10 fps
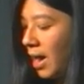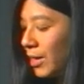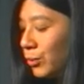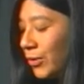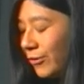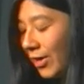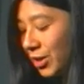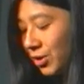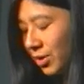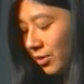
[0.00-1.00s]
and
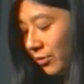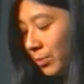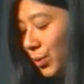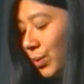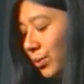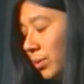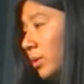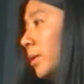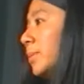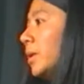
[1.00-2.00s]
reflection of moon
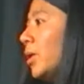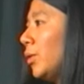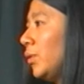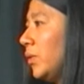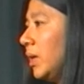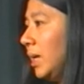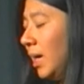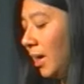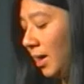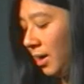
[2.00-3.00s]
below the
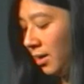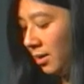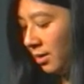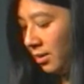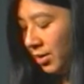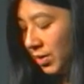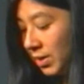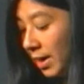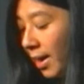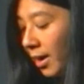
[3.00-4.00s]
E.
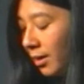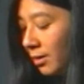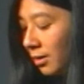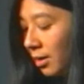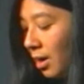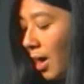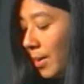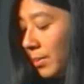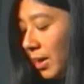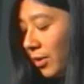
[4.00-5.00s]
Today,
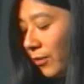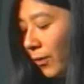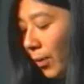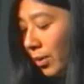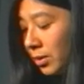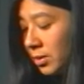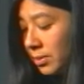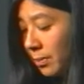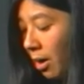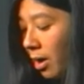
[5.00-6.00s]
I made four
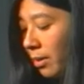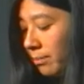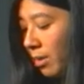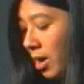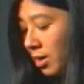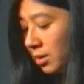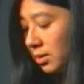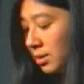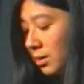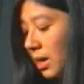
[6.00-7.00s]
small
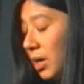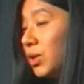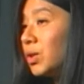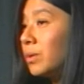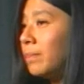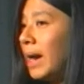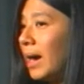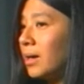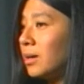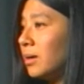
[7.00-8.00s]
marks and took
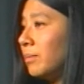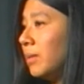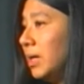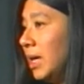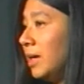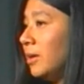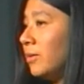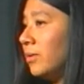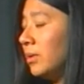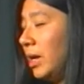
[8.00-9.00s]
back my
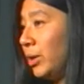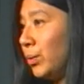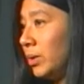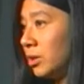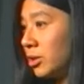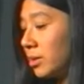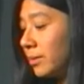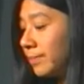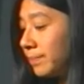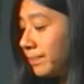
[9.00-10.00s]
native language.